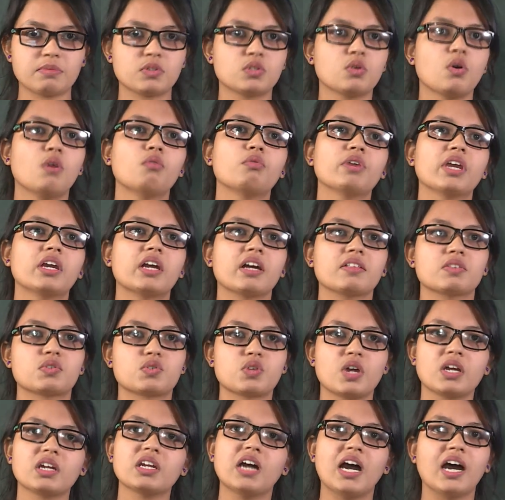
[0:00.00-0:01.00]
So we
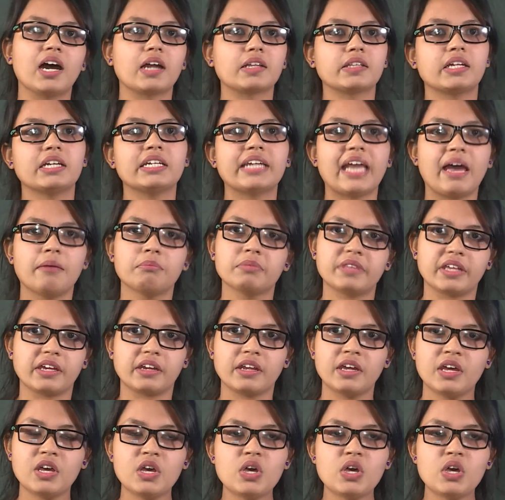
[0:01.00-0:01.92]
construct earthen dam there.